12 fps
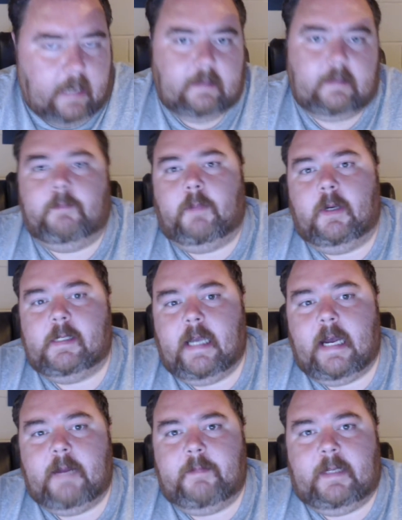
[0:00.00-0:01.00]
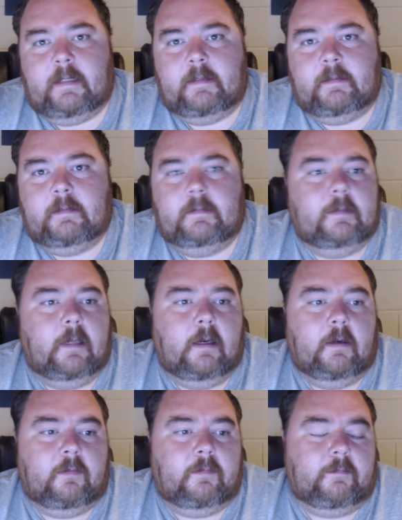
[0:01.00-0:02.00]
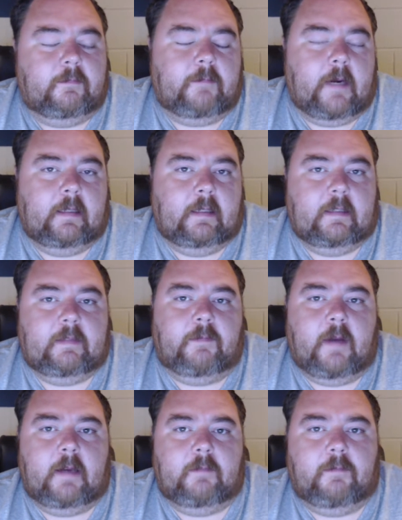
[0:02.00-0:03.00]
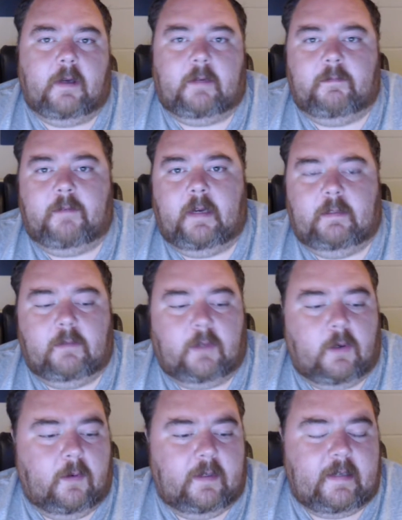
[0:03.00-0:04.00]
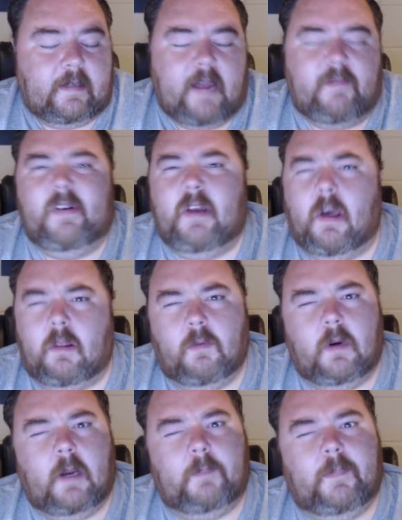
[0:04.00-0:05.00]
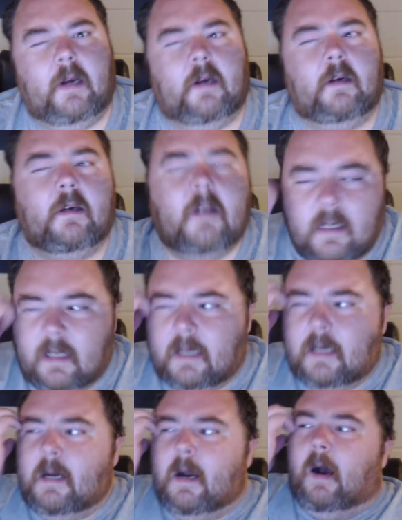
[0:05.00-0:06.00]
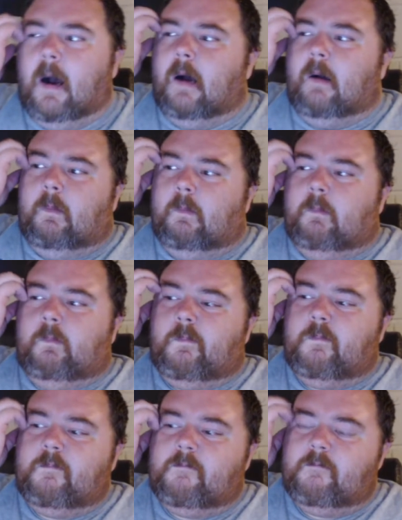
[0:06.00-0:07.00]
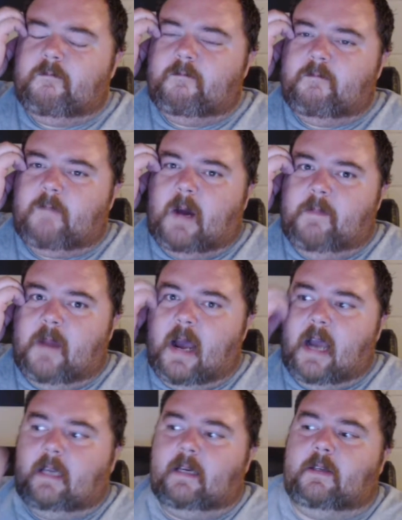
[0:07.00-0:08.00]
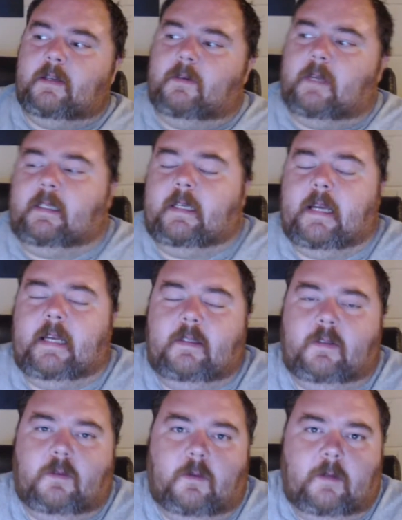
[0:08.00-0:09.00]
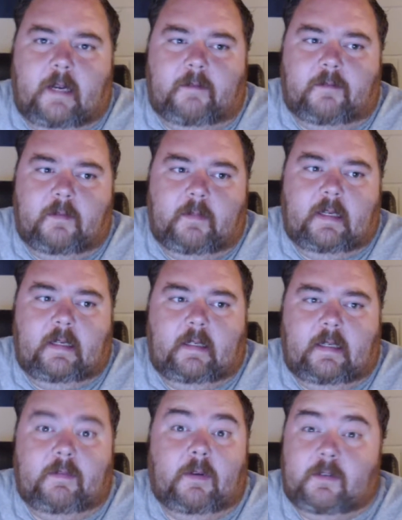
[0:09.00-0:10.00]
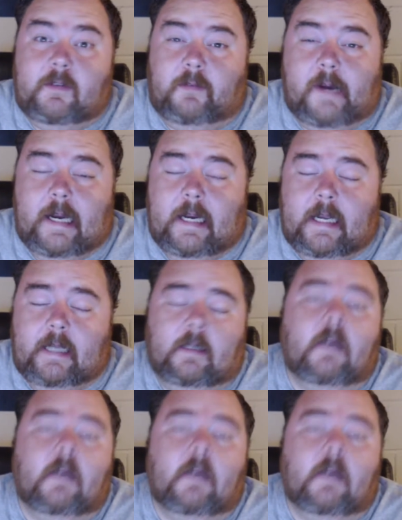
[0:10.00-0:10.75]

the bug got me of finally record this. I have another one up there. I'm not gonna do, like, tonight's school night for me, even though it's a Friday.